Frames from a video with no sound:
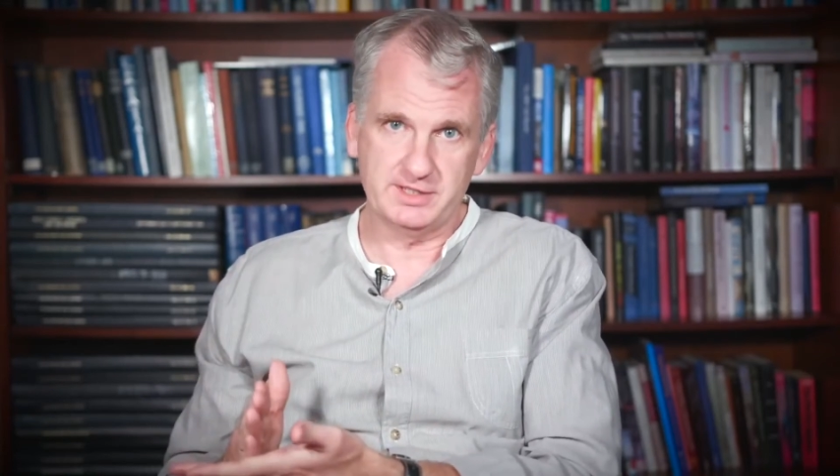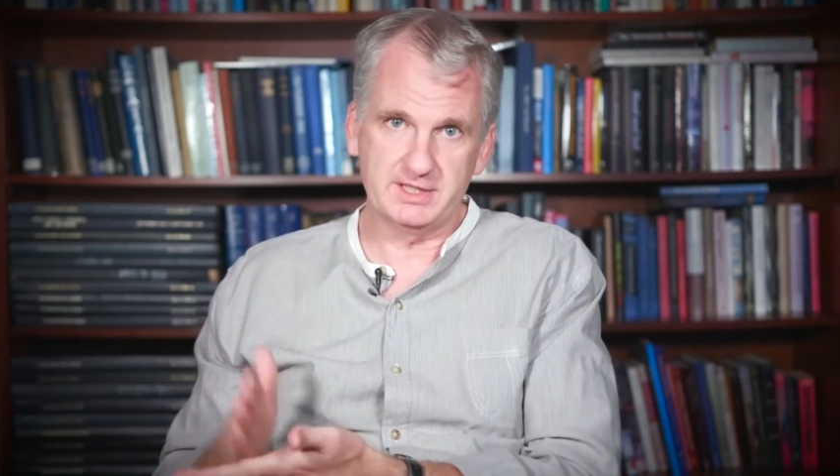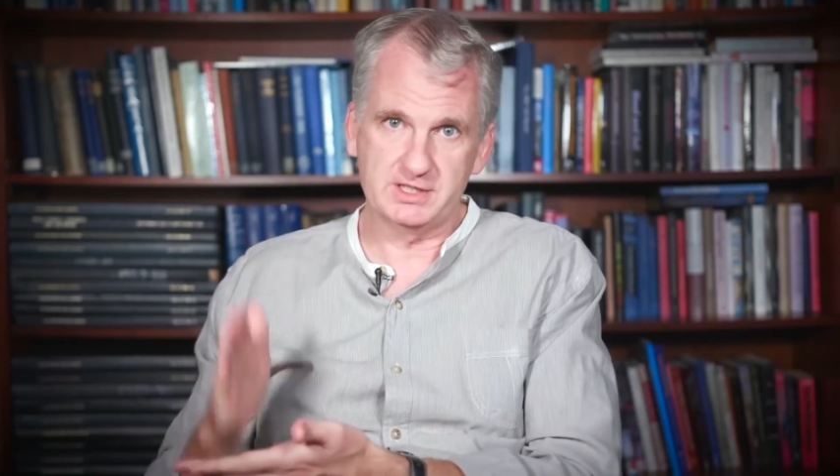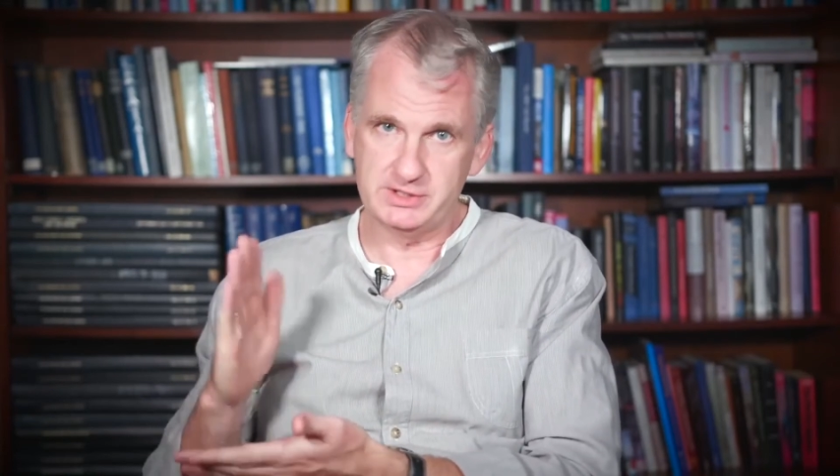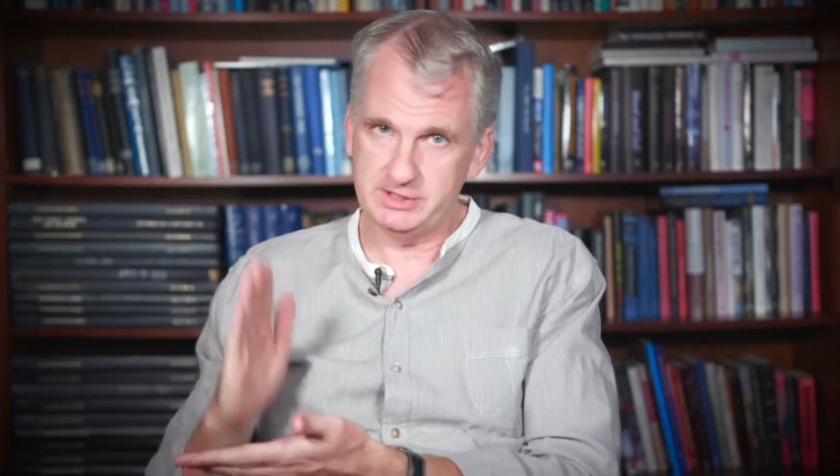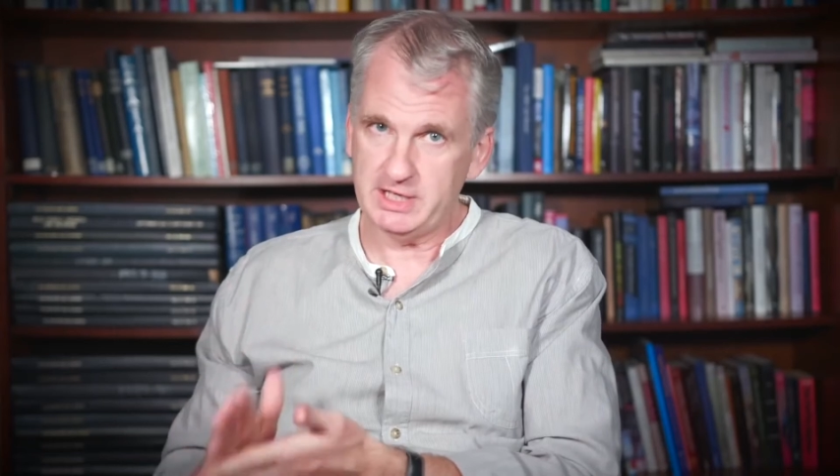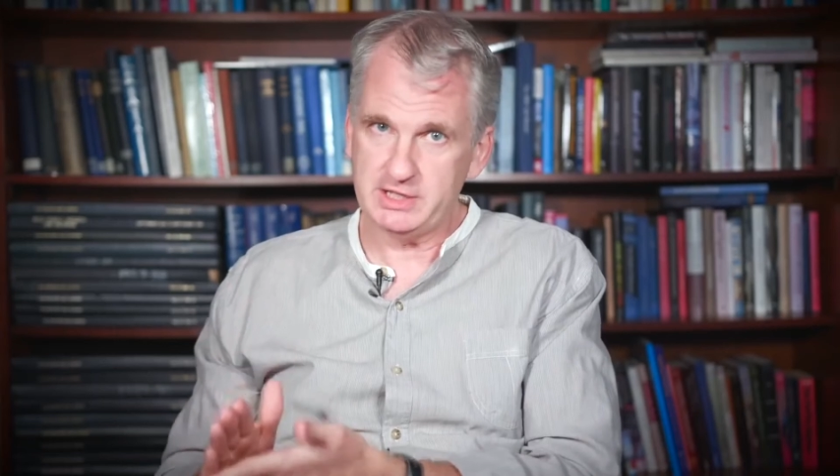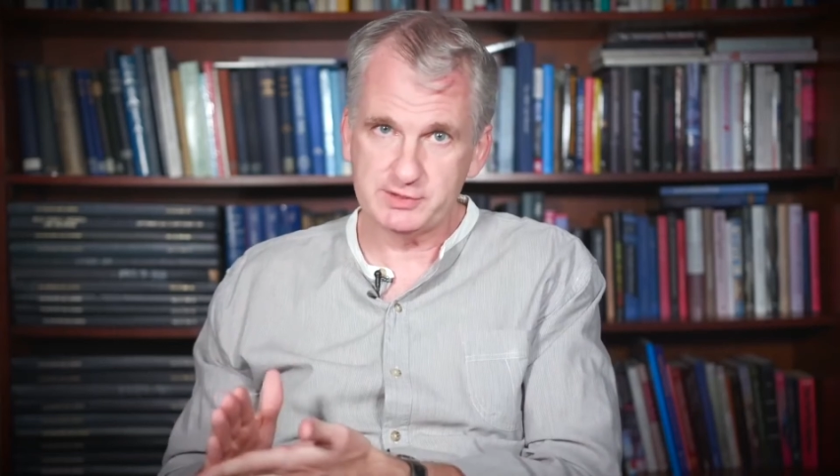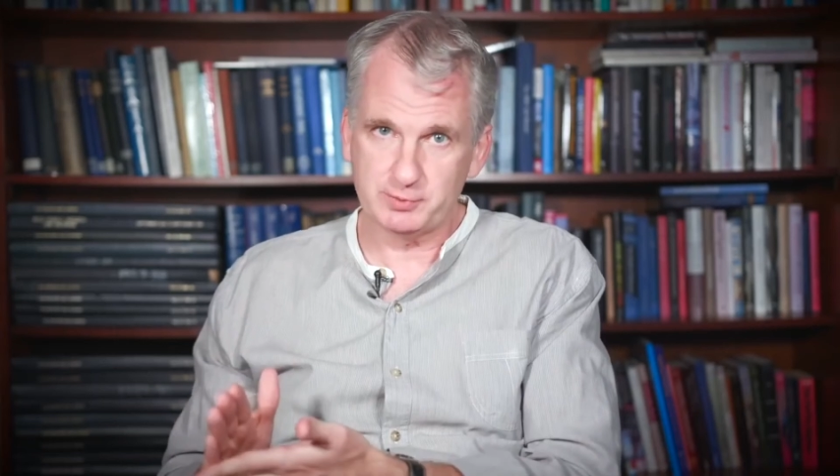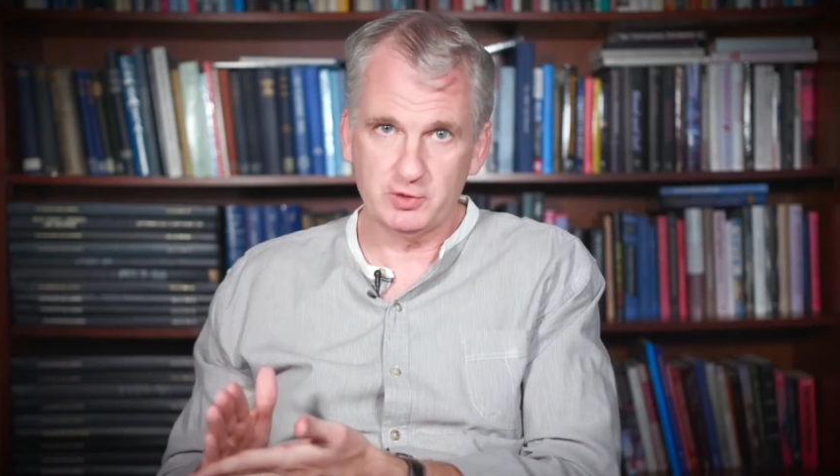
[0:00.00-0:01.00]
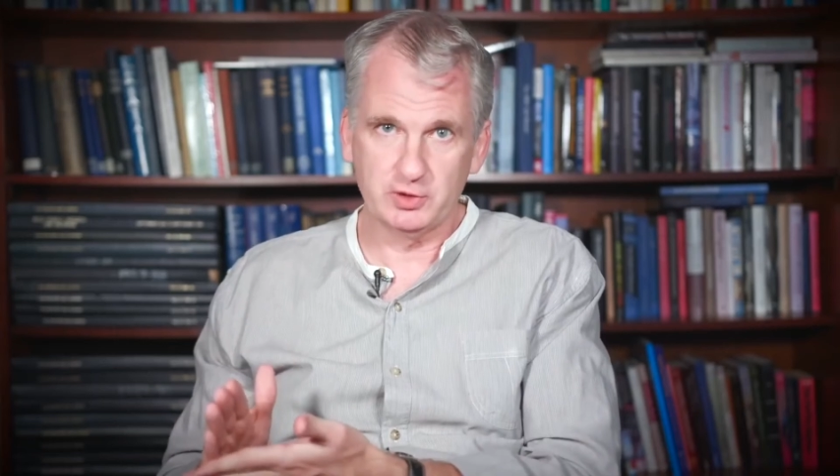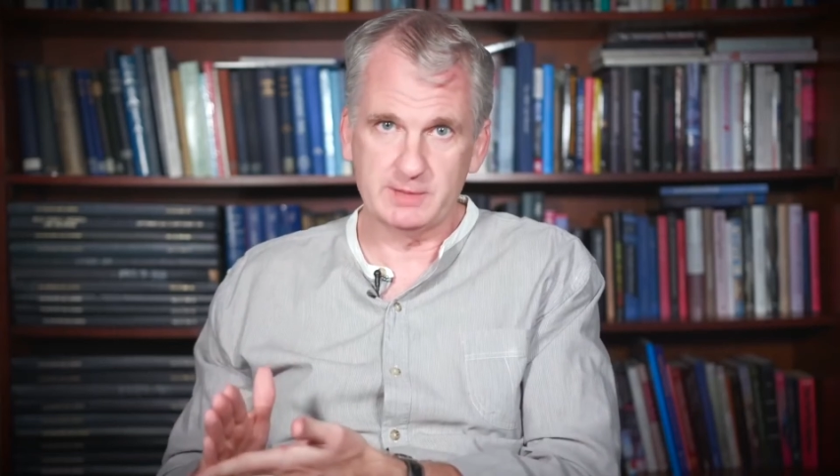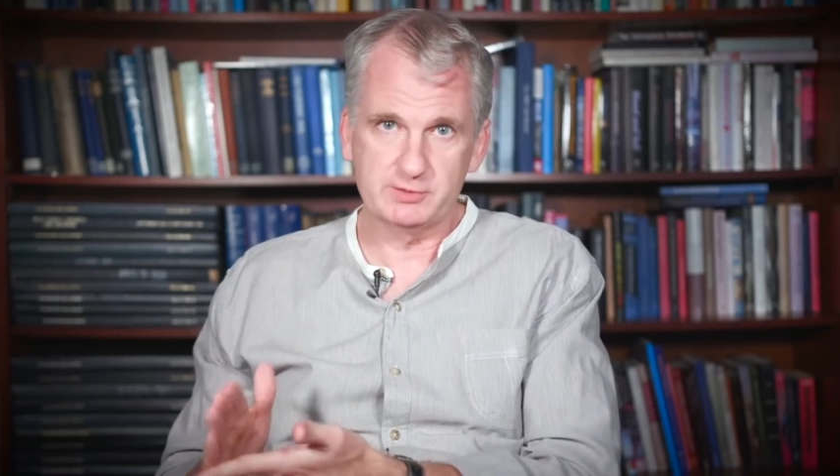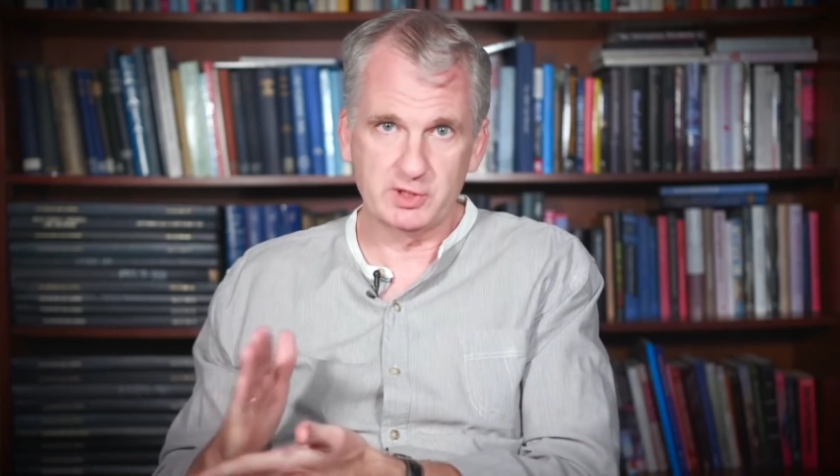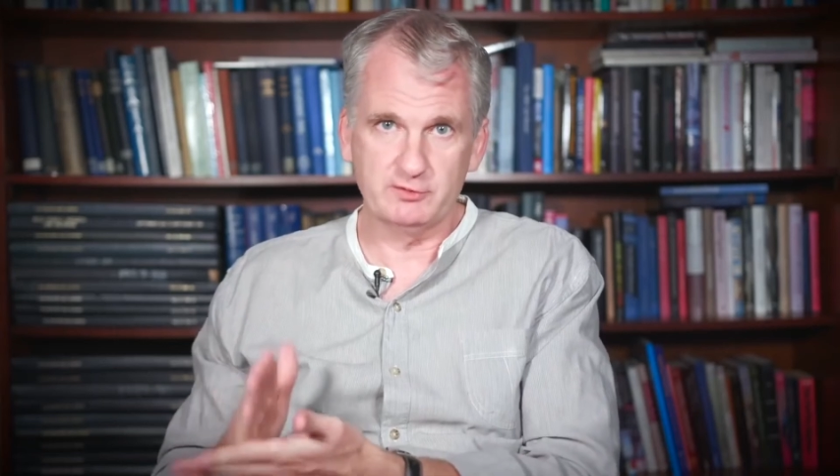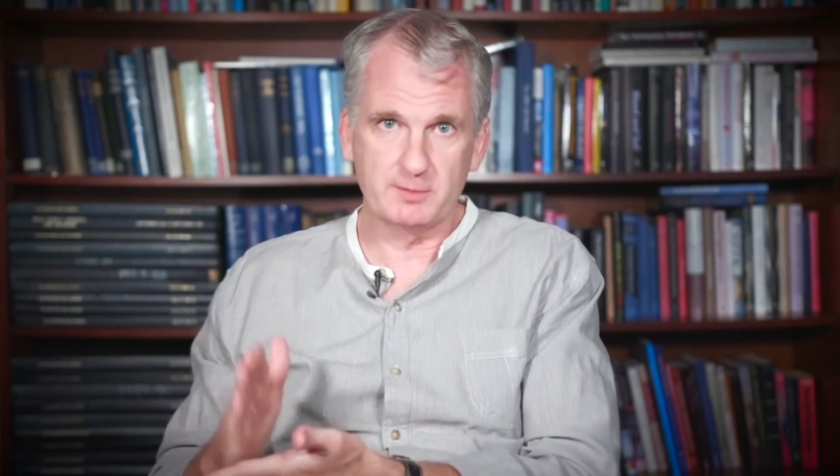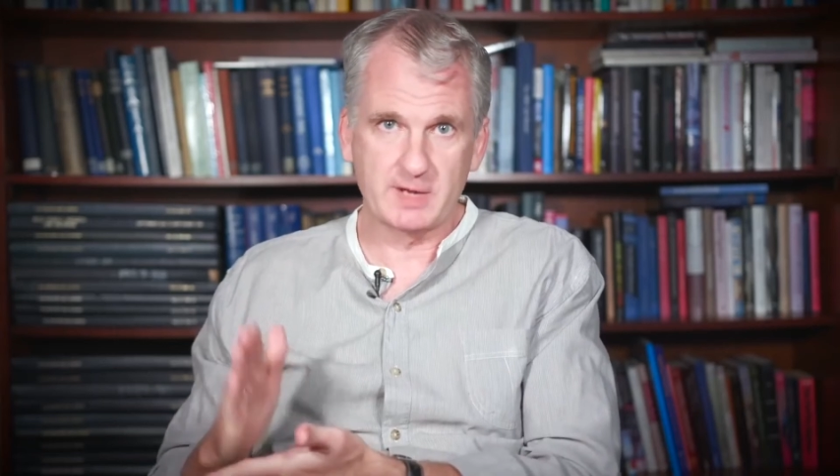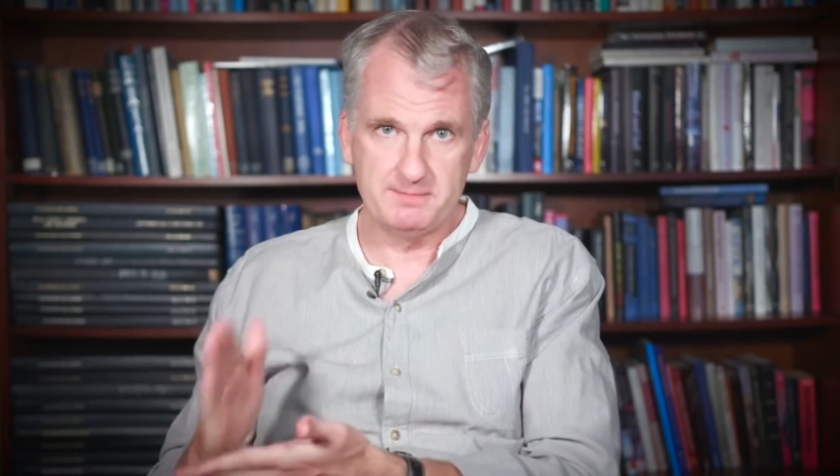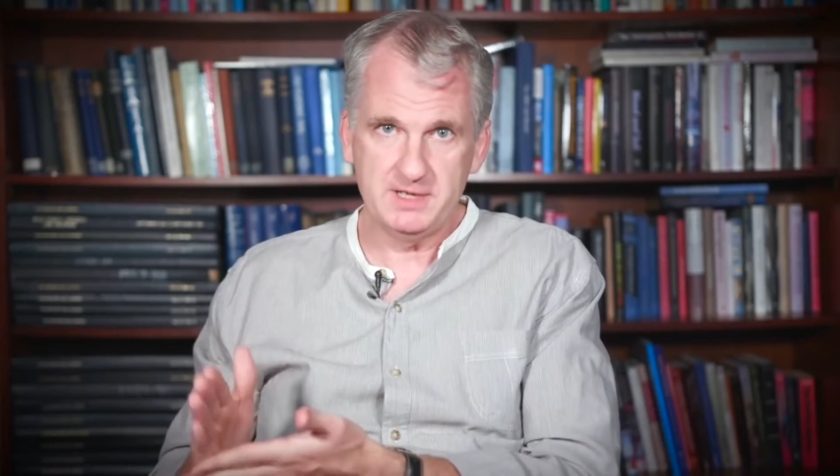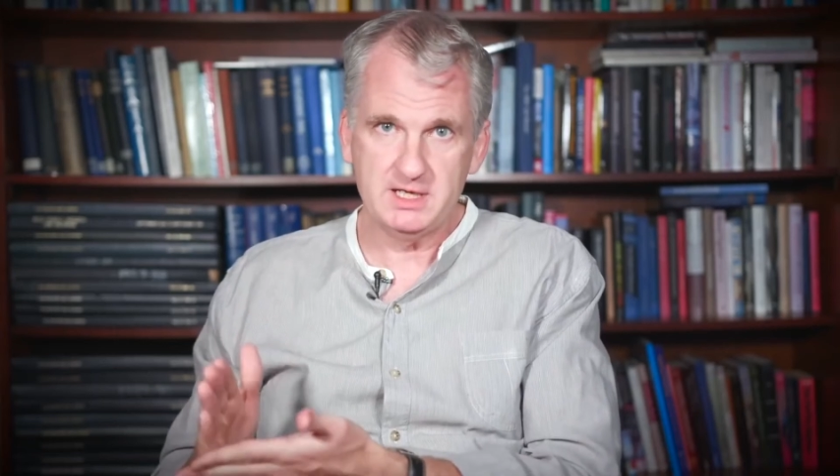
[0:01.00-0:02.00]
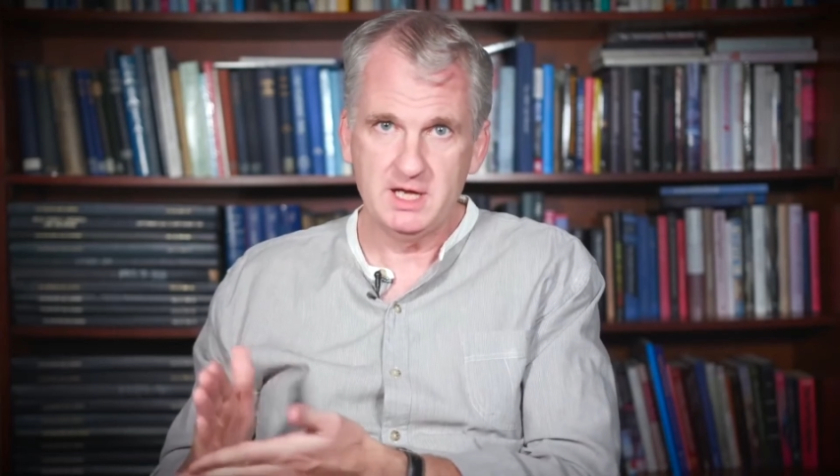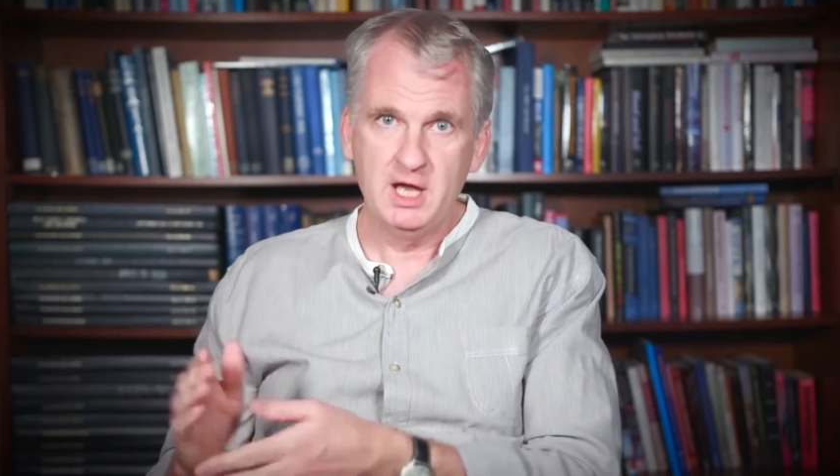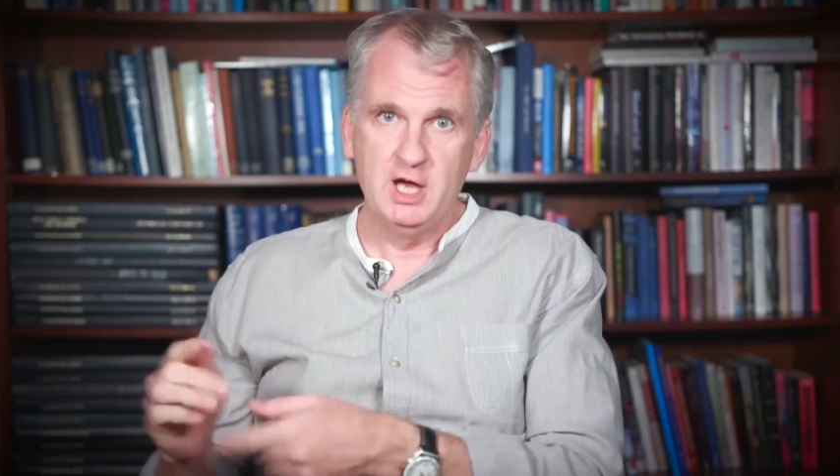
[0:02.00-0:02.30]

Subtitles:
like exchange programs, whatever it might be,